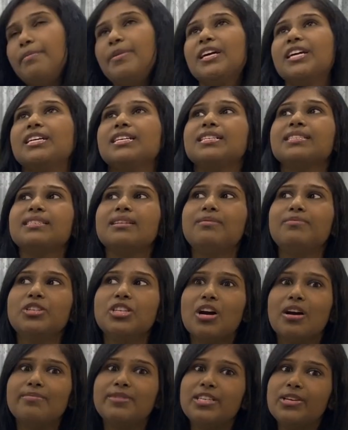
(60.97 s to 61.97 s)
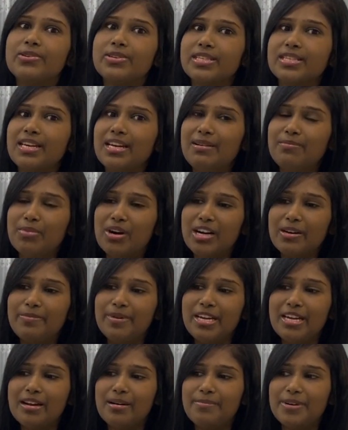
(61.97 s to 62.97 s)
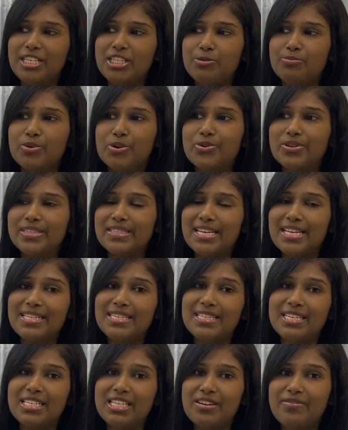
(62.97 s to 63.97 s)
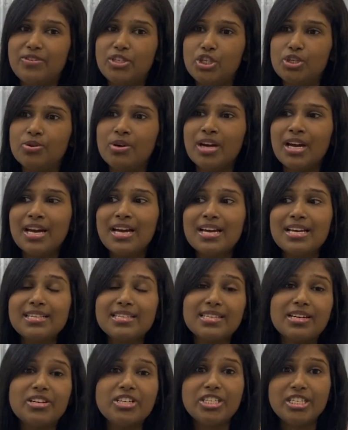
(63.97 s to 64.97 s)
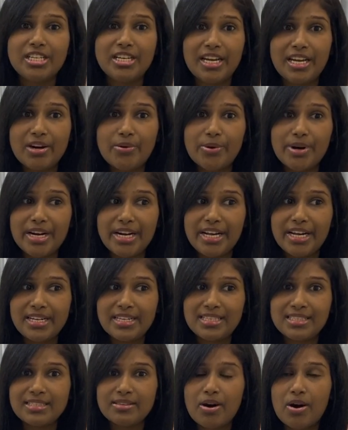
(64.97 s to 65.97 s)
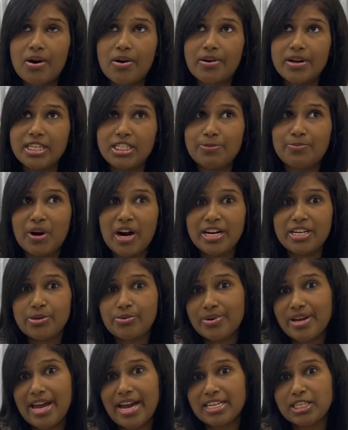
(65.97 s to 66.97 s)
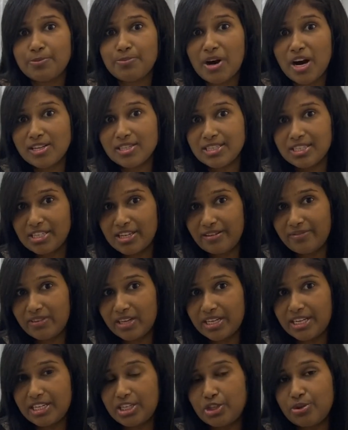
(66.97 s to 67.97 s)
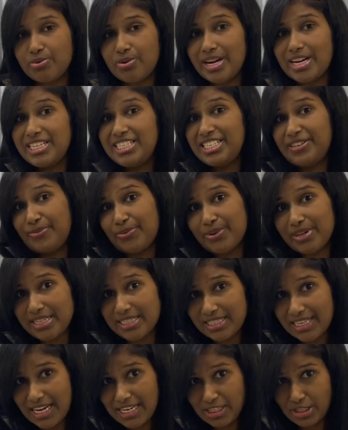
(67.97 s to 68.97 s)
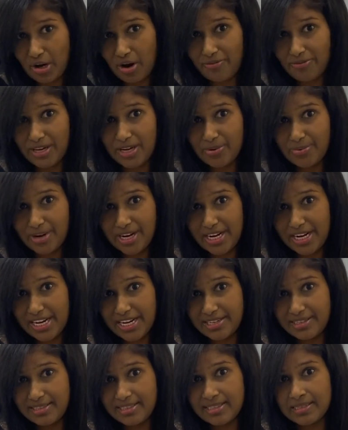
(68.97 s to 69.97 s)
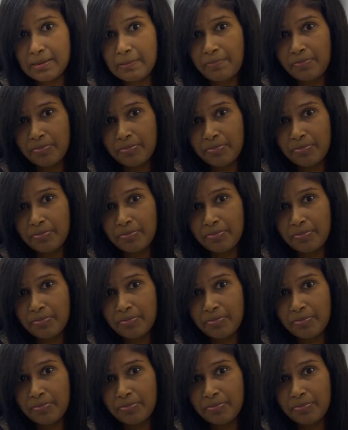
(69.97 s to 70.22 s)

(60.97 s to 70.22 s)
because sometimes your skin might be a bit more sensitive to certain ingredients, or it might react positively to a different set of ingredients.